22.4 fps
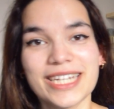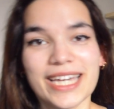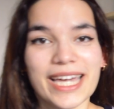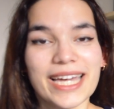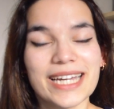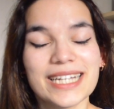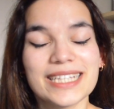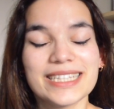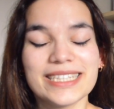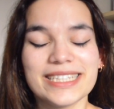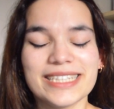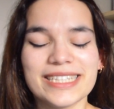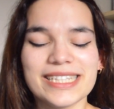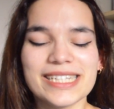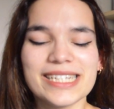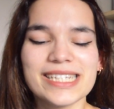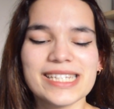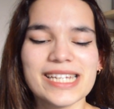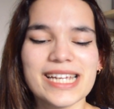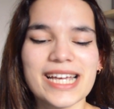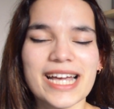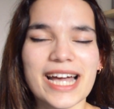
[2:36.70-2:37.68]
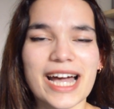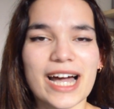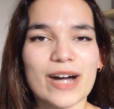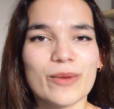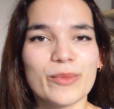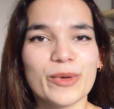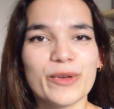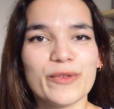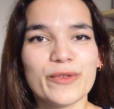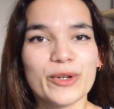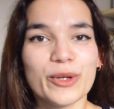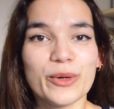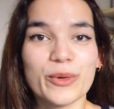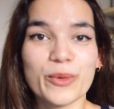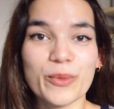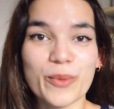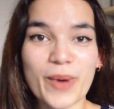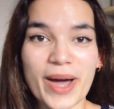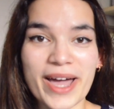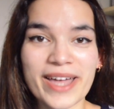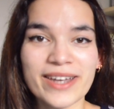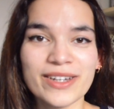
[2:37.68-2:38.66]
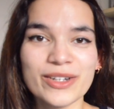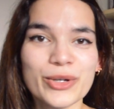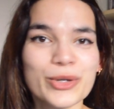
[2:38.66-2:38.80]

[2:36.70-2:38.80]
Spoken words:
England and we follow Gwen,